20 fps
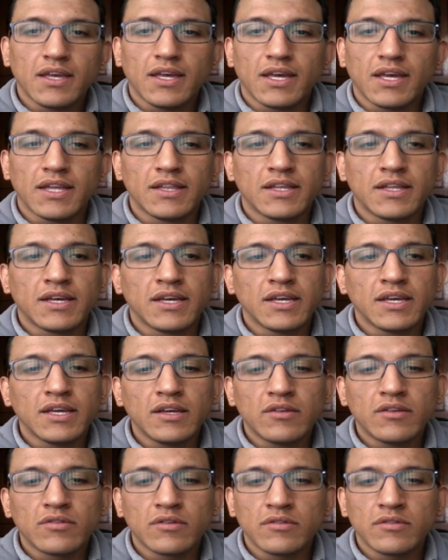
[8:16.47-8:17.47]
and he
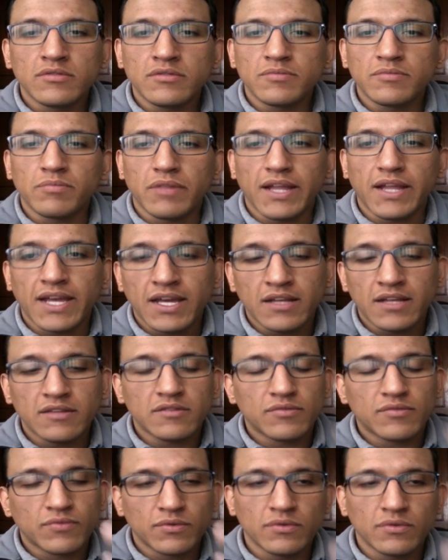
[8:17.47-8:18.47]
grows
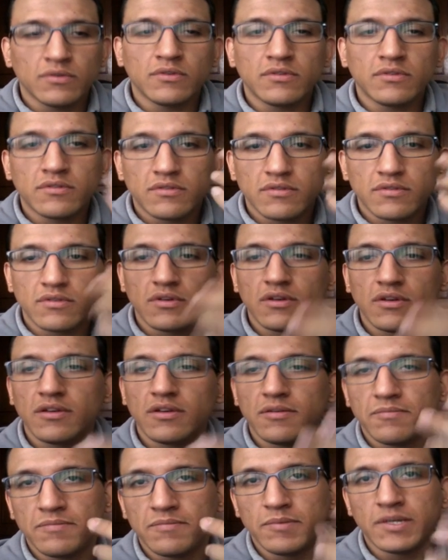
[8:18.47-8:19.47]
plants, fruits,
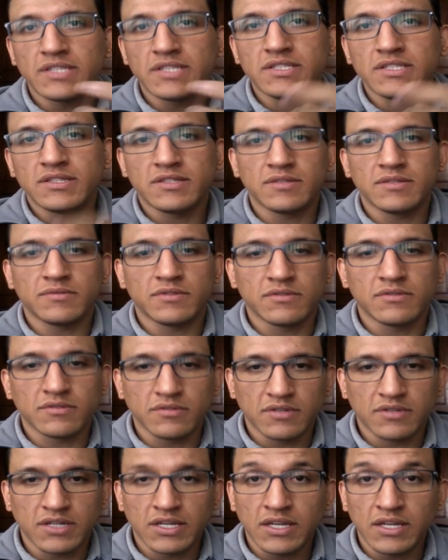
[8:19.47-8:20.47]
vegetables.
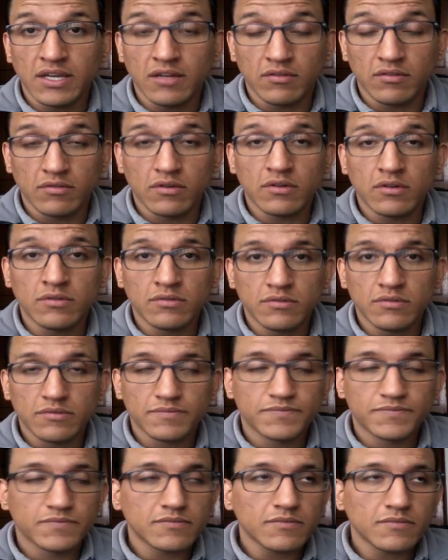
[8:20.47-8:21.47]
Okay, he grows
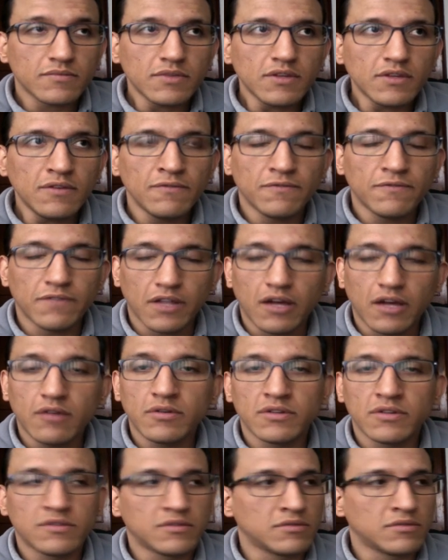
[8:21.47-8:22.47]

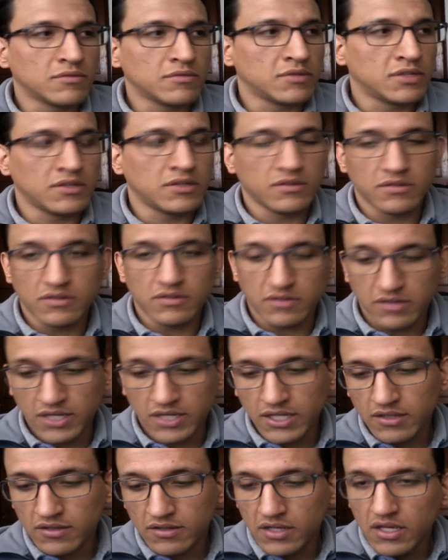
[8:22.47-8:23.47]
flowers as well. All
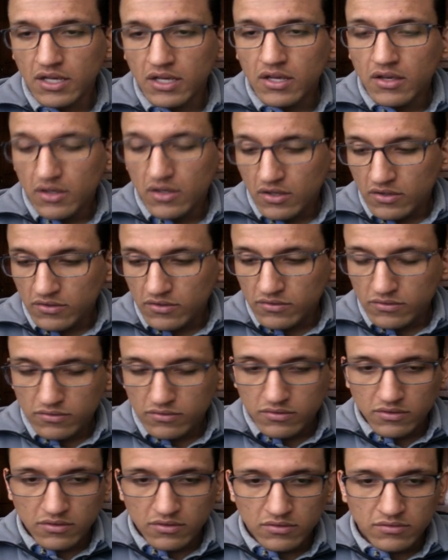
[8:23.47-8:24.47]
right.
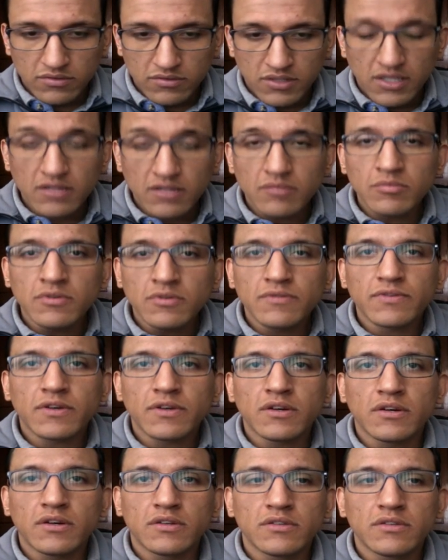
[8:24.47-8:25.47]
So let's move
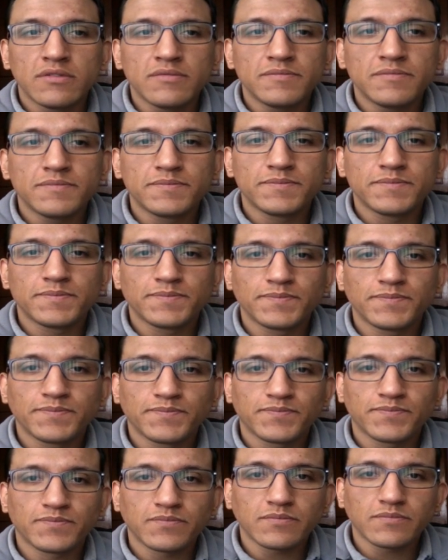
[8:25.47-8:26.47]
on
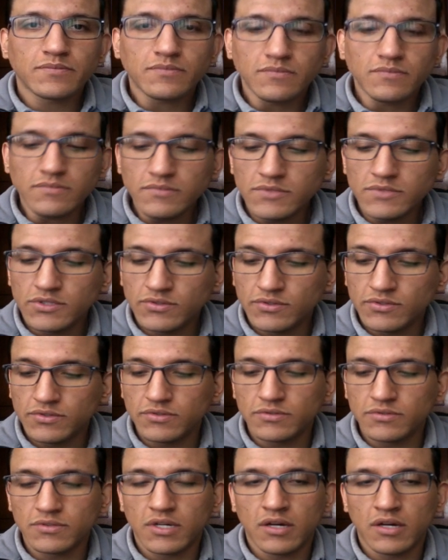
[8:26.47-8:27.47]

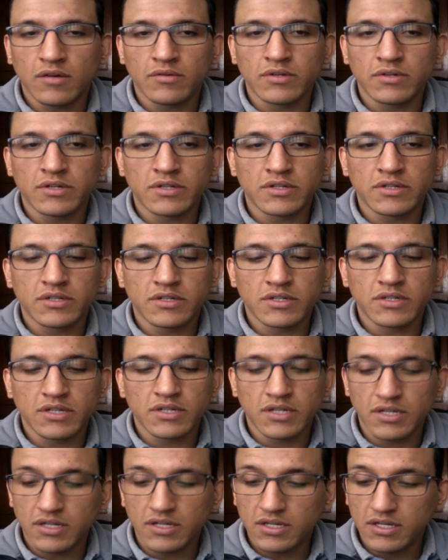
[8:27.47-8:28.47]
to
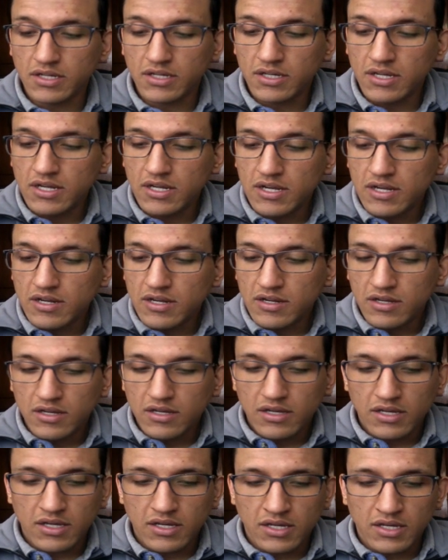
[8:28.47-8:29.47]
our
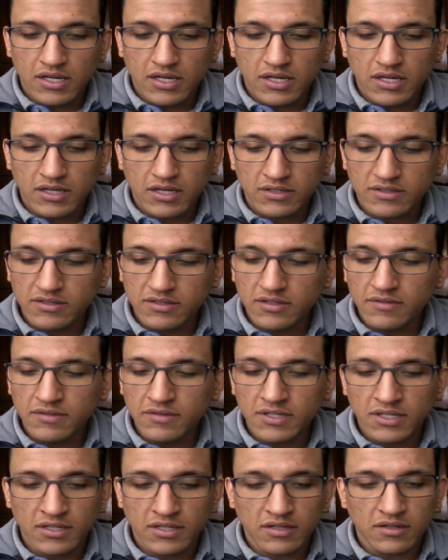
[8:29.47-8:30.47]

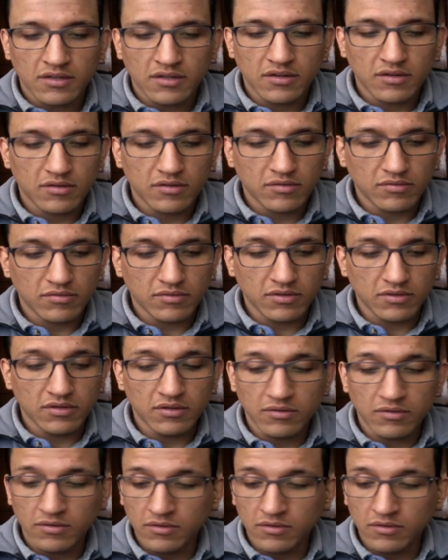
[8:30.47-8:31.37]
activity. I